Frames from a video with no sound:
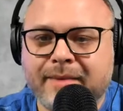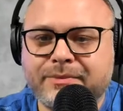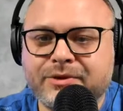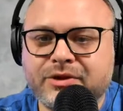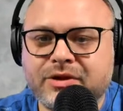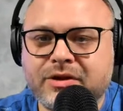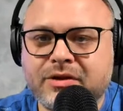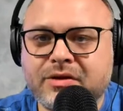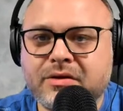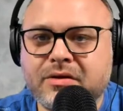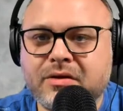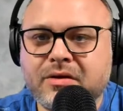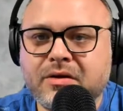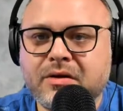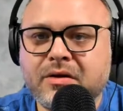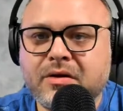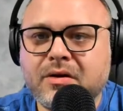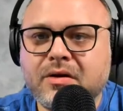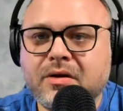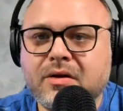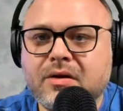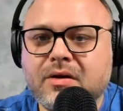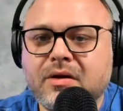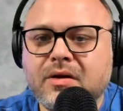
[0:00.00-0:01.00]
option,
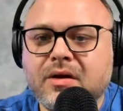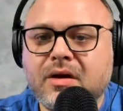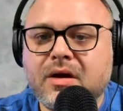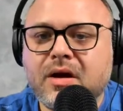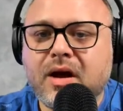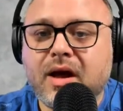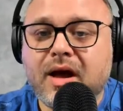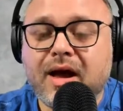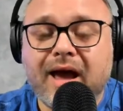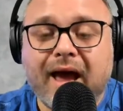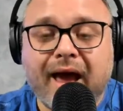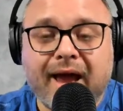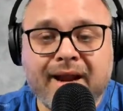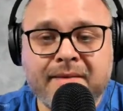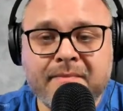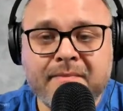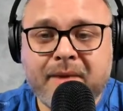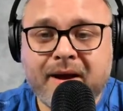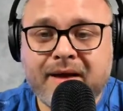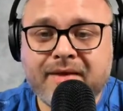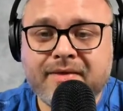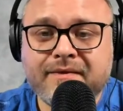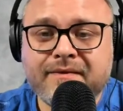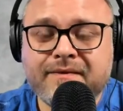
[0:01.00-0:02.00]
I didn't
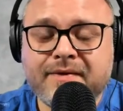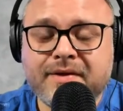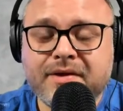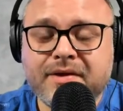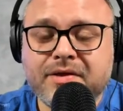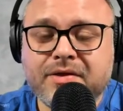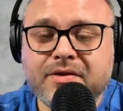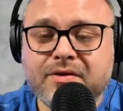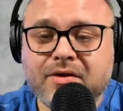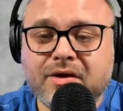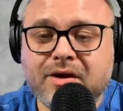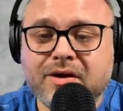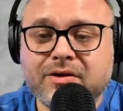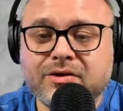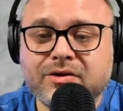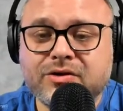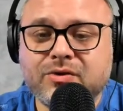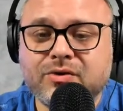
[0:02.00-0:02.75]
buy the V30, so I